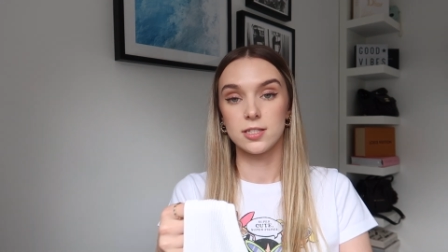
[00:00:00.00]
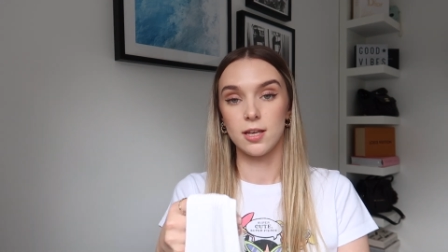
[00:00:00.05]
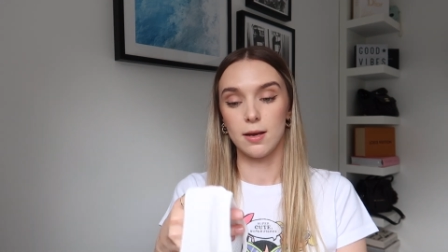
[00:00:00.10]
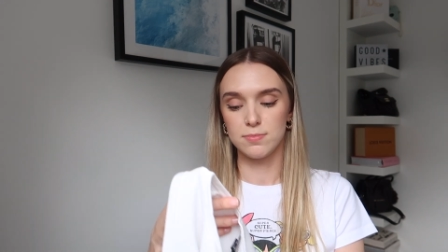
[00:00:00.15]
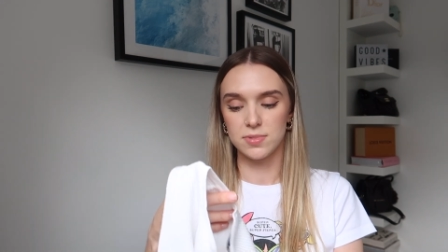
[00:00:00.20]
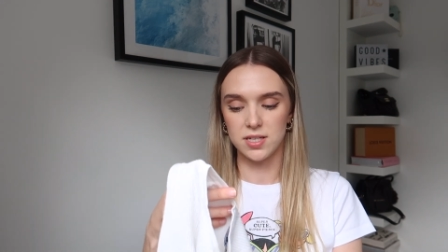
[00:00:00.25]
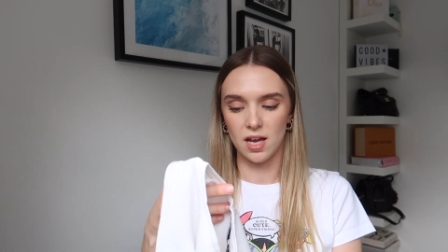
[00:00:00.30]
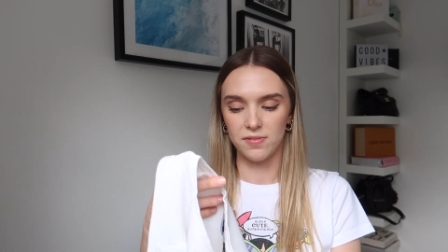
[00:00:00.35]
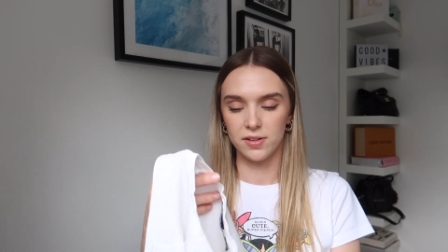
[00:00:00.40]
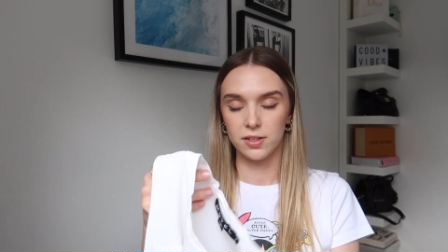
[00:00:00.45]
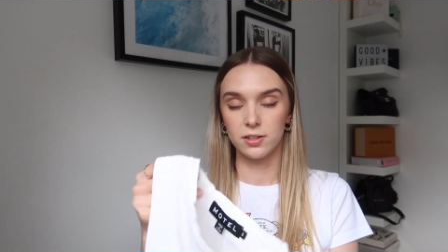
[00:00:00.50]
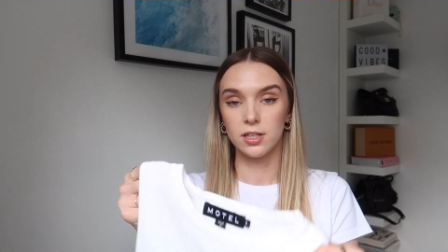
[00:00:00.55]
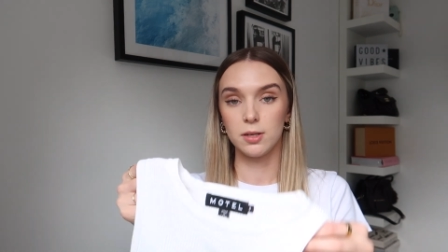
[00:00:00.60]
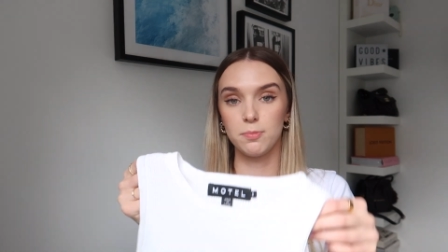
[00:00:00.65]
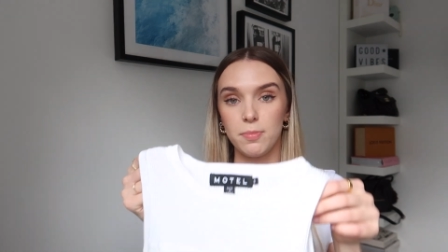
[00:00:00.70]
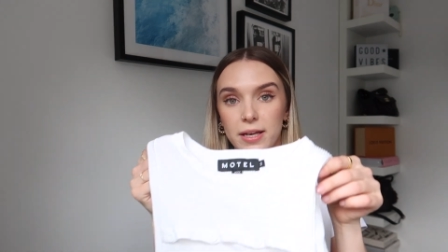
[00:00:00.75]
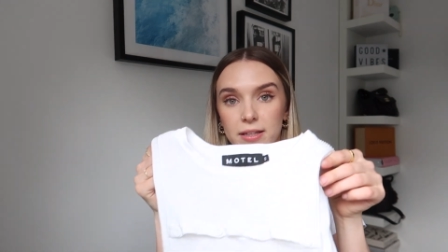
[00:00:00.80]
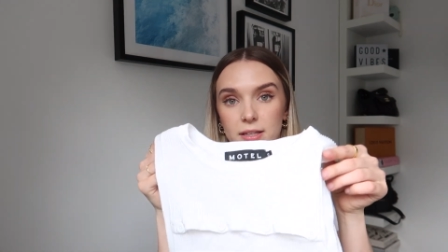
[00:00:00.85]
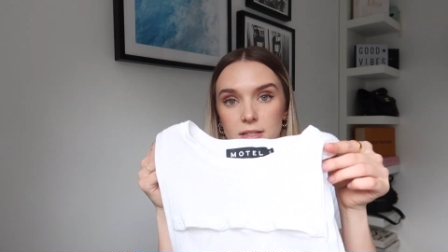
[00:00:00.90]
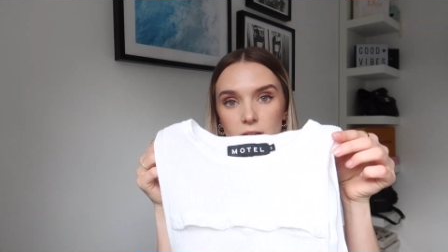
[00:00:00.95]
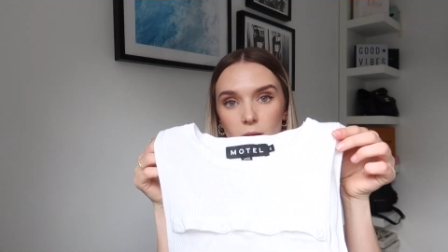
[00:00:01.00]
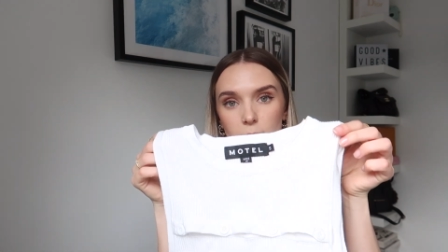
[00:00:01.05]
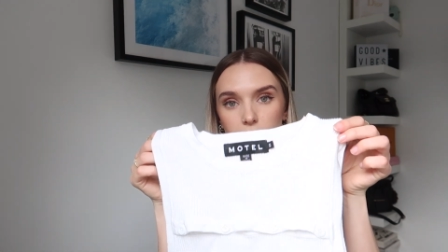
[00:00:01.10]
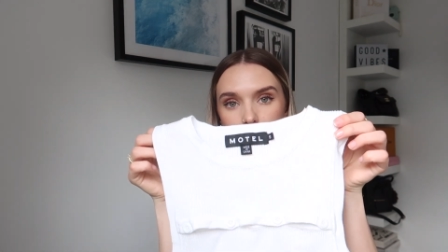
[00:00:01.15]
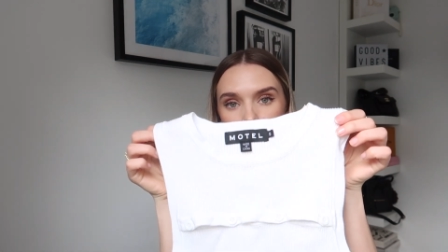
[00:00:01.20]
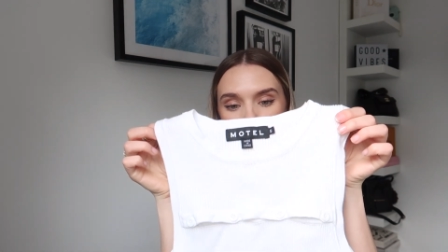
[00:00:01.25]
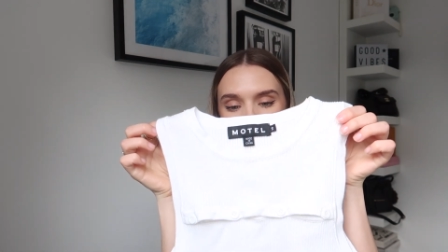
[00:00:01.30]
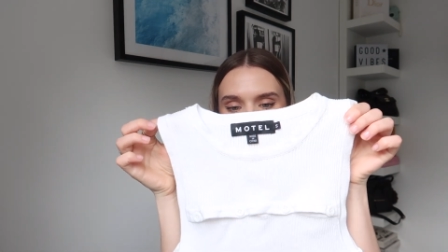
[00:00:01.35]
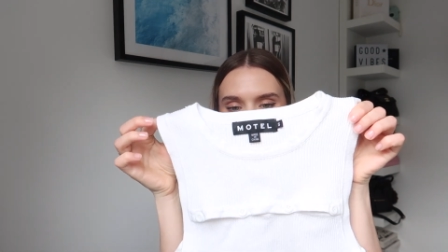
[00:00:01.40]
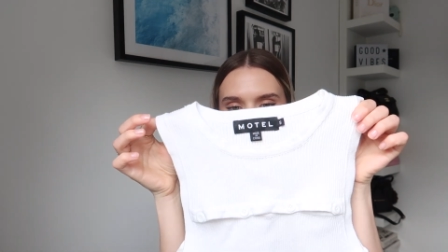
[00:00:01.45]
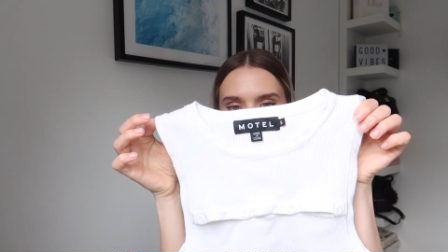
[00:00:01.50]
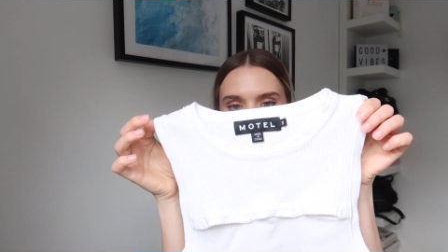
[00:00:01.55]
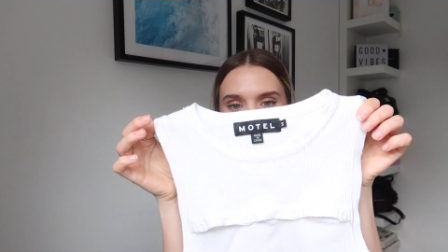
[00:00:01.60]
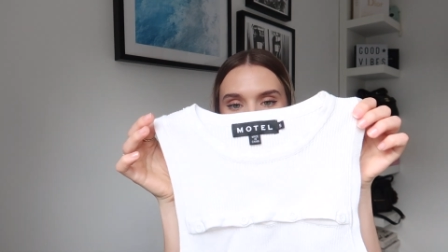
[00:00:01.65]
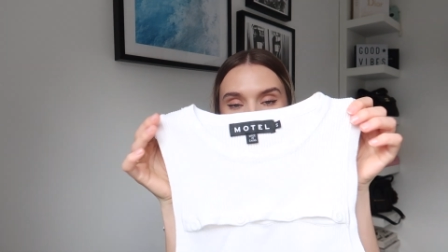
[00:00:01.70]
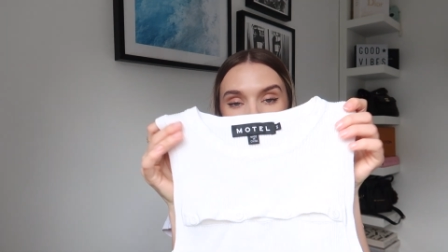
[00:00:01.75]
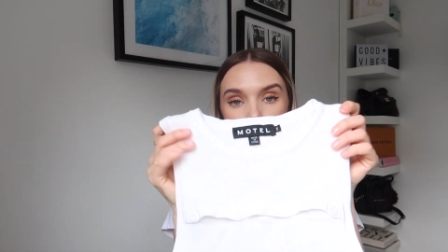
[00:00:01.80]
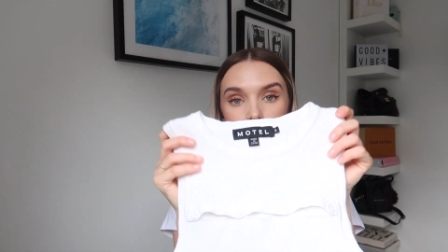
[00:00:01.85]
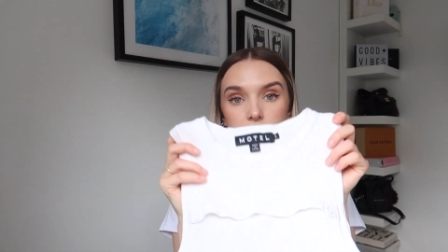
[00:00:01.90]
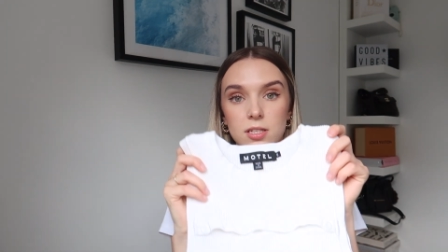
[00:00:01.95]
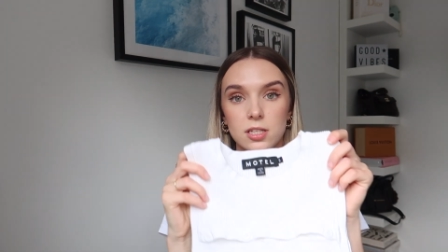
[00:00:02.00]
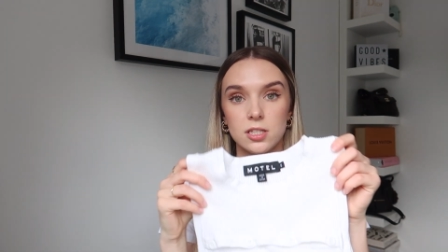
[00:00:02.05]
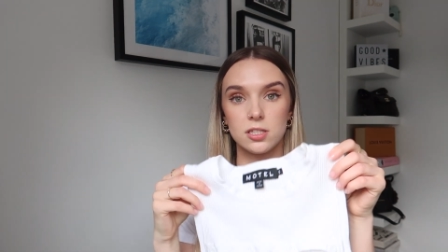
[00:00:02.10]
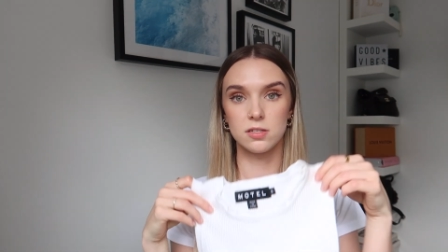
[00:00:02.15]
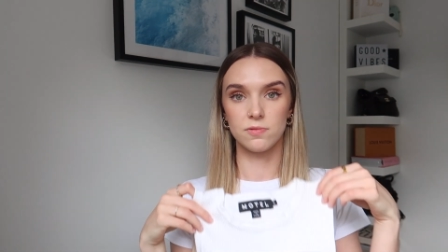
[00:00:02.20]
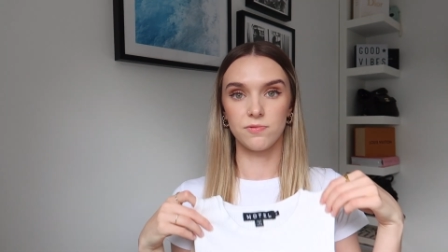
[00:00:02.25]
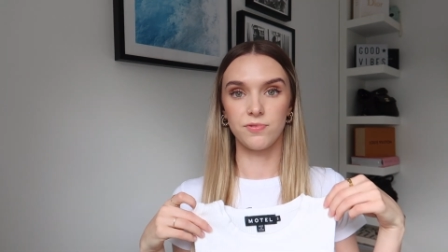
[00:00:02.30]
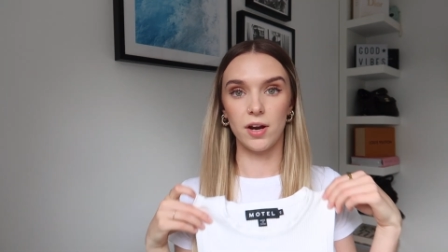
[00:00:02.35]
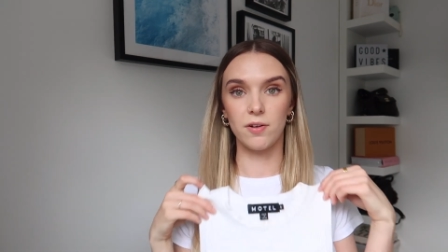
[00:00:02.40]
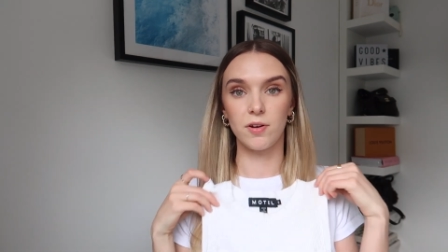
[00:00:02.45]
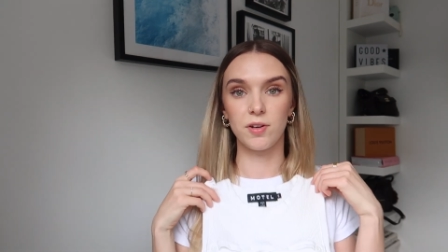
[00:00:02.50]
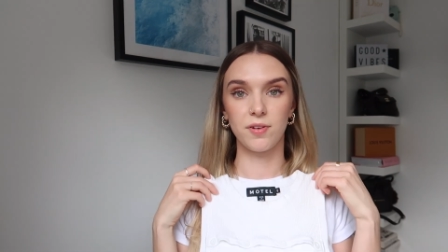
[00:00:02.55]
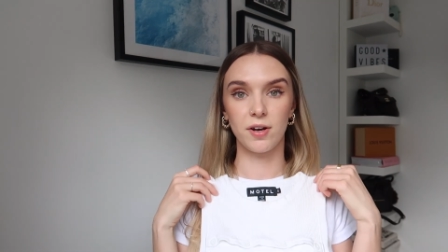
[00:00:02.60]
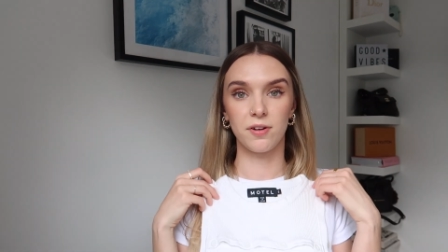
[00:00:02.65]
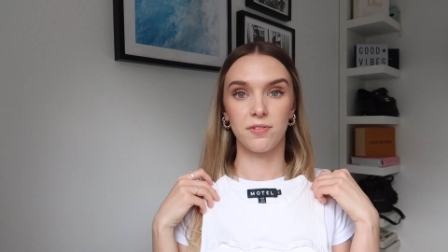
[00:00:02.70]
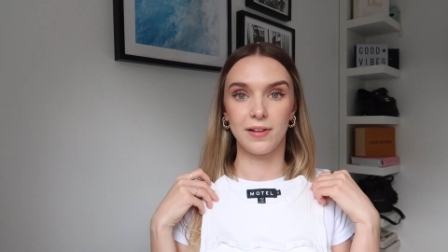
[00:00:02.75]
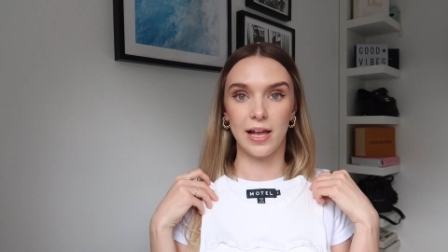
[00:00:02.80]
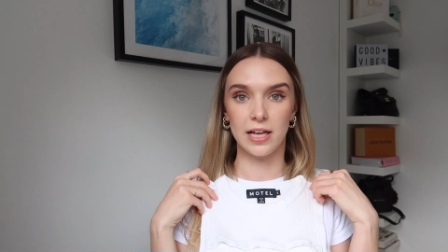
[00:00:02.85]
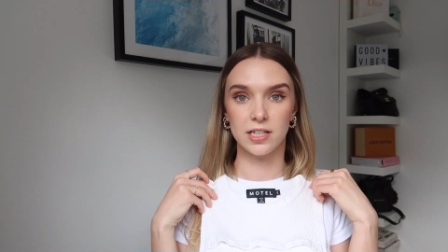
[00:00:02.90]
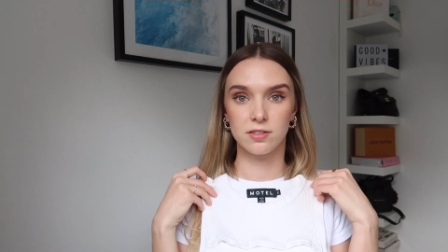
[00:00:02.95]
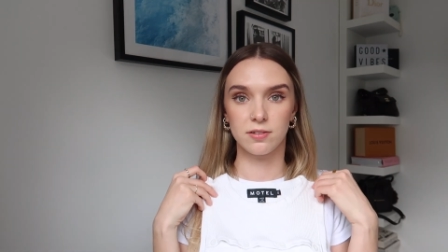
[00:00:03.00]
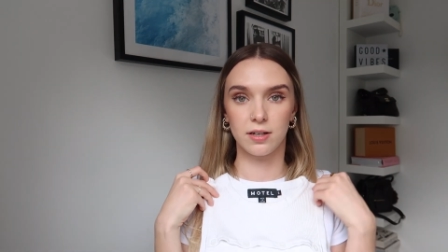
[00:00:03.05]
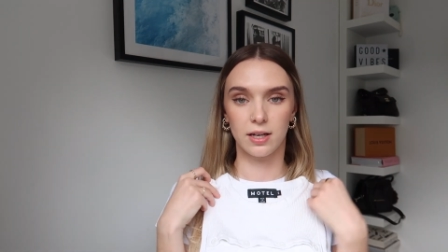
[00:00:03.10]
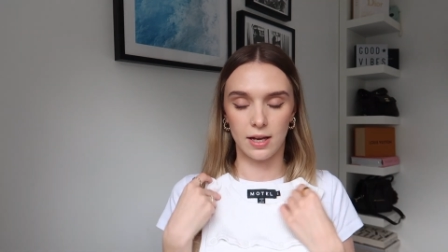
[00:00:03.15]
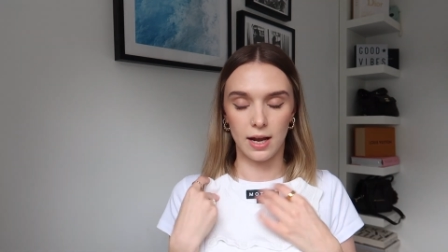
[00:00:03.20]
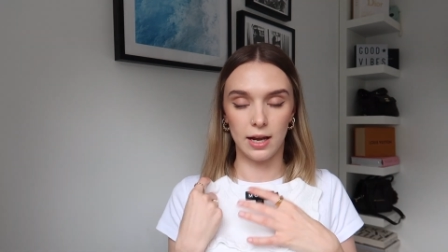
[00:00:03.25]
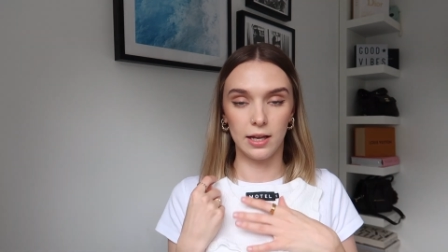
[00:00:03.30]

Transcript: so I'm definitely going to pick this up as well because it's very, very flattering.